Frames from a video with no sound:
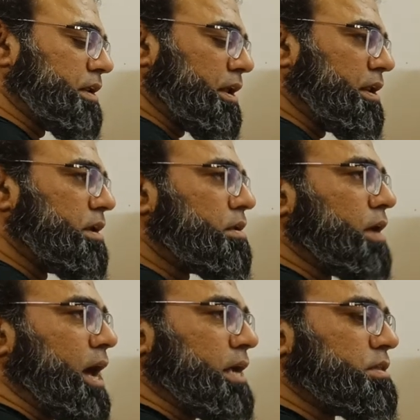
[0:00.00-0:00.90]

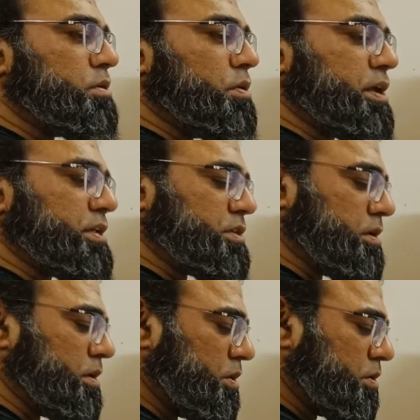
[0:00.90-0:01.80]
gradient at the
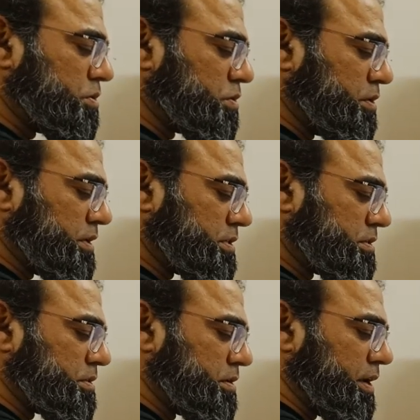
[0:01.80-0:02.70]
origin so this
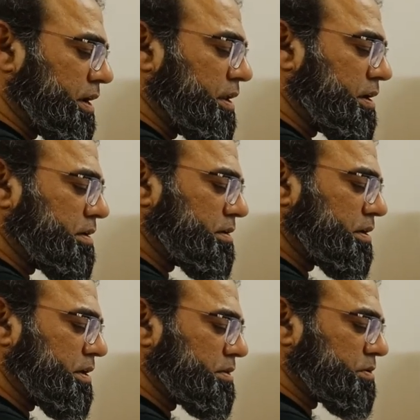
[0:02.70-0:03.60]

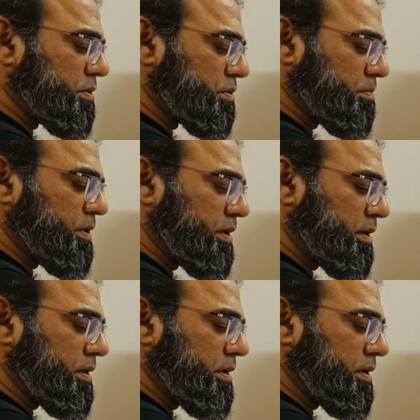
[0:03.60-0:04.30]
gradient is going to be